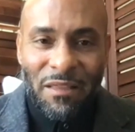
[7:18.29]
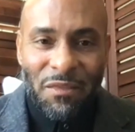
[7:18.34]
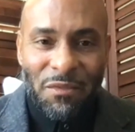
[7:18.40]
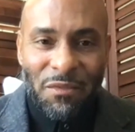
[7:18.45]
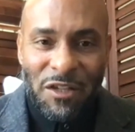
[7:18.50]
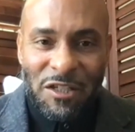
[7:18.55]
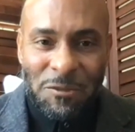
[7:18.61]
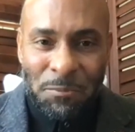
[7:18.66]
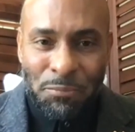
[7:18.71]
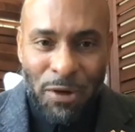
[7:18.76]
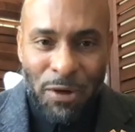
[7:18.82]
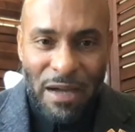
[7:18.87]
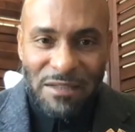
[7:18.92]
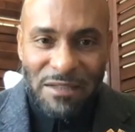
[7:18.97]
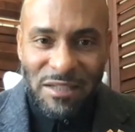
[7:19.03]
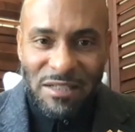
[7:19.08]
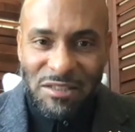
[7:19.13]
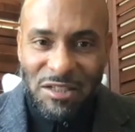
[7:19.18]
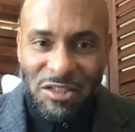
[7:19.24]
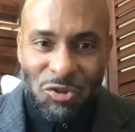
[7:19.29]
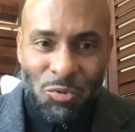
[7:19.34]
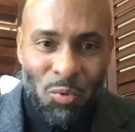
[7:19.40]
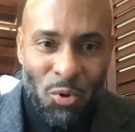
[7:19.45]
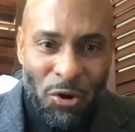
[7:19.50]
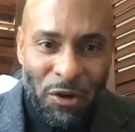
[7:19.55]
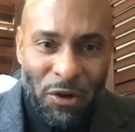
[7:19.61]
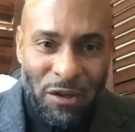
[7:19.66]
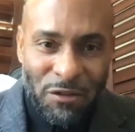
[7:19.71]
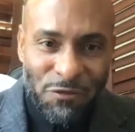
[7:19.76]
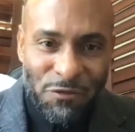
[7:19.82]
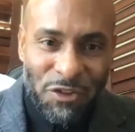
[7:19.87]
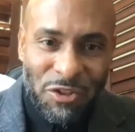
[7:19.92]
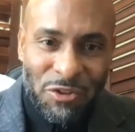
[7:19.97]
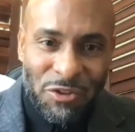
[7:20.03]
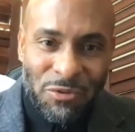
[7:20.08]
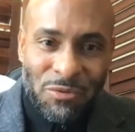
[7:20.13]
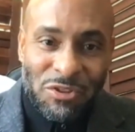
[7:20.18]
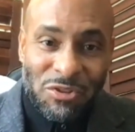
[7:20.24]
this process is working for
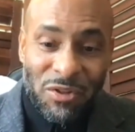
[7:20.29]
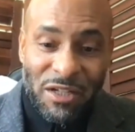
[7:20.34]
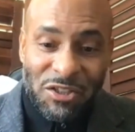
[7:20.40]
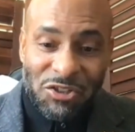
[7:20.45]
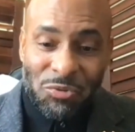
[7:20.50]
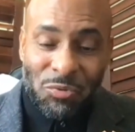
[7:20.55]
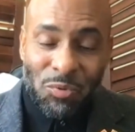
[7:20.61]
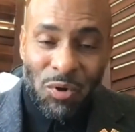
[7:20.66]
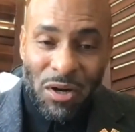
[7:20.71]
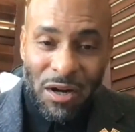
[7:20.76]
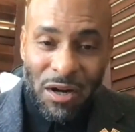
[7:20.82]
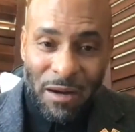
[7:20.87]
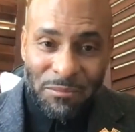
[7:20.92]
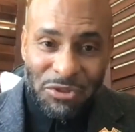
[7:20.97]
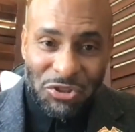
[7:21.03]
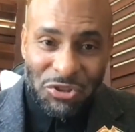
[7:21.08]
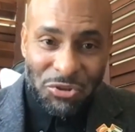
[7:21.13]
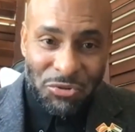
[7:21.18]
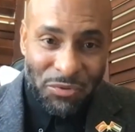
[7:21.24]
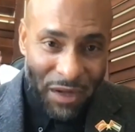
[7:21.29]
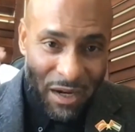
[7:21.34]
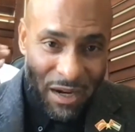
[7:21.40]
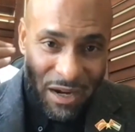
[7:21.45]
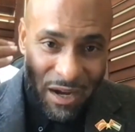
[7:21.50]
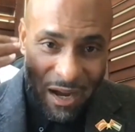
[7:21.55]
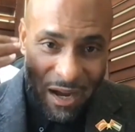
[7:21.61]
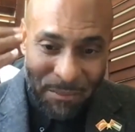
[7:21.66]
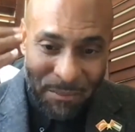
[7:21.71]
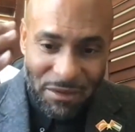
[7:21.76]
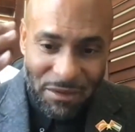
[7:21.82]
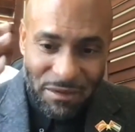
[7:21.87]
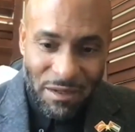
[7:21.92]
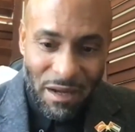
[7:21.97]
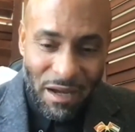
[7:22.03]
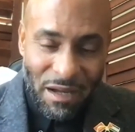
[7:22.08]
you so that you will come to a common